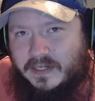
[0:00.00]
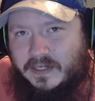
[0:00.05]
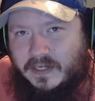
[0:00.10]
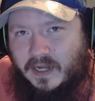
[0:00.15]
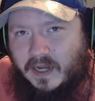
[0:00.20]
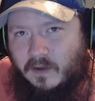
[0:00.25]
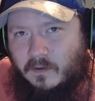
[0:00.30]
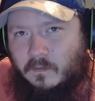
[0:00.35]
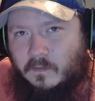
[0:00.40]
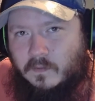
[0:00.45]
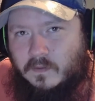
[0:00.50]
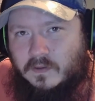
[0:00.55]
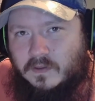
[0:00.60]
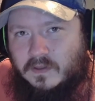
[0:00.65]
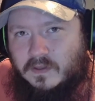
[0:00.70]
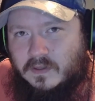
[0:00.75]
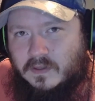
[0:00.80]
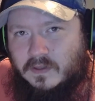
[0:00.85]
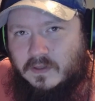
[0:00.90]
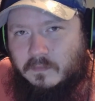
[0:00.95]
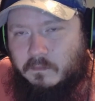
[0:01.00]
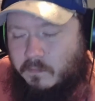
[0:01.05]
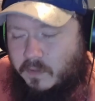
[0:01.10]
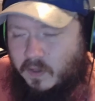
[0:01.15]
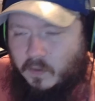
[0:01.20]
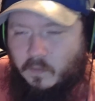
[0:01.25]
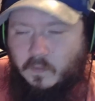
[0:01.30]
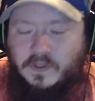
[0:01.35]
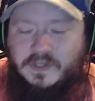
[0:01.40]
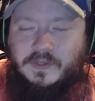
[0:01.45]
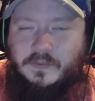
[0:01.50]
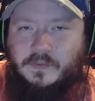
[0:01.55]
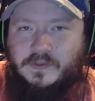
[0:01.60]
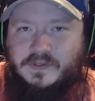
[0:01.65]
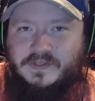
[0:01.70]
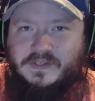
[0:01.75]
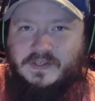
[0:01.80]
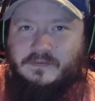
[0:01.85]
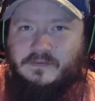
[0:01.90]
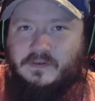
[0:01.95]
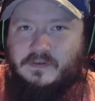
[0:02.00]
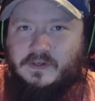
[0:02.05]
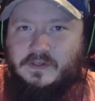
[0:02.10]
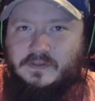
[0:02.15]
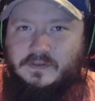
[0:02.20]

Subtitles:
now, but I wish it was different.